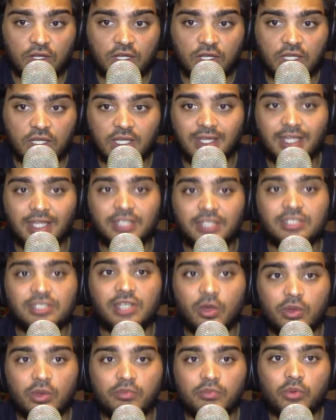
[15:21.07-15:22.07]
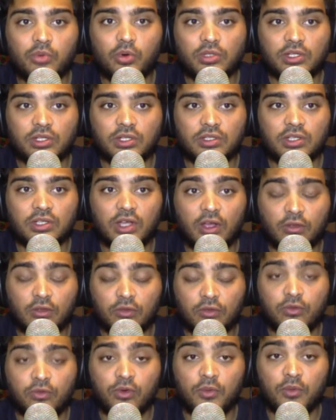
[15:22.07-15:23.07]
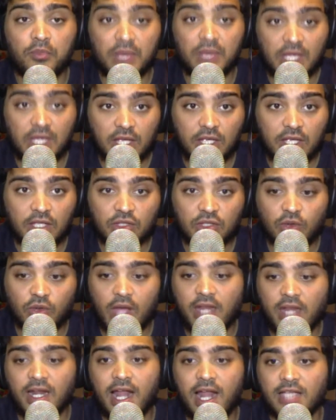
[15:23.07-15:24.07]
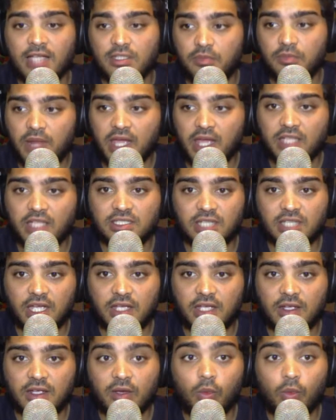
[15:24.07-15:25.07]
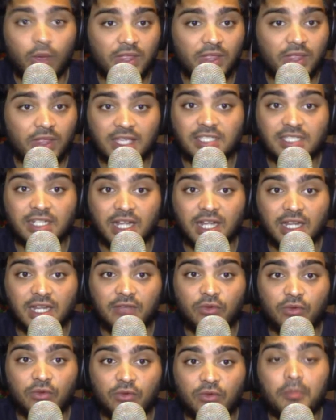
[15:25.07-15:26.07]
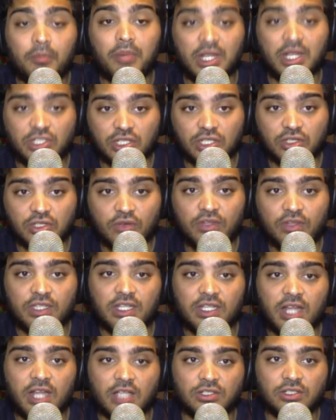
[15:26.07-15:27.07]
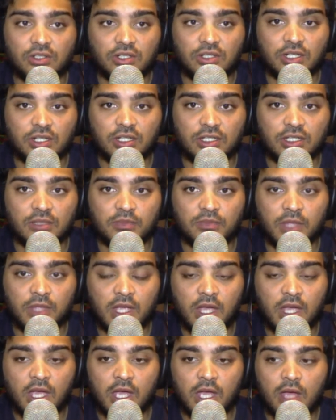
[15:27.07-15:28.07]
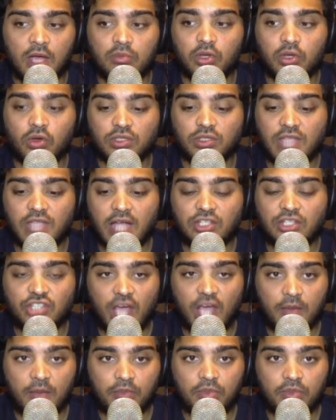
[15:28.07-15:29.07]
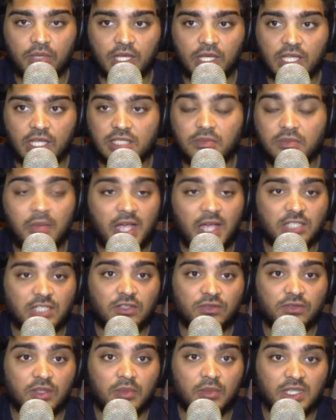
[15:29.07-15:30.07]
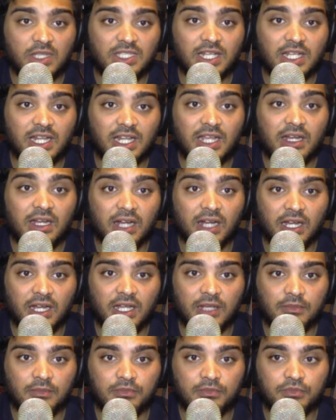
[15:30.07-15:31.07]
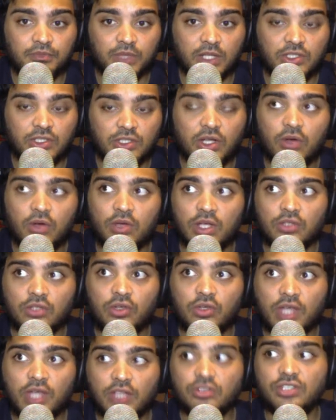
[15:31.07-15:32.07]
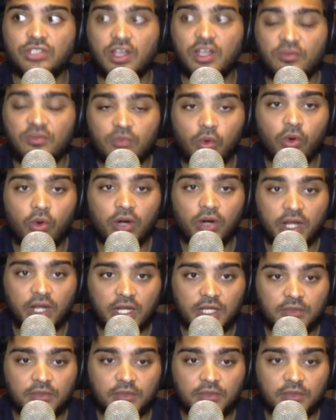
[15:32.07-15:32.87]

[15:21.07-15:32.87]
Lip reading: is so important for me to analyze a player and say whether he's ready for the pressures of international cricket, because that jump is massive domestically already. So to get yourself more ready,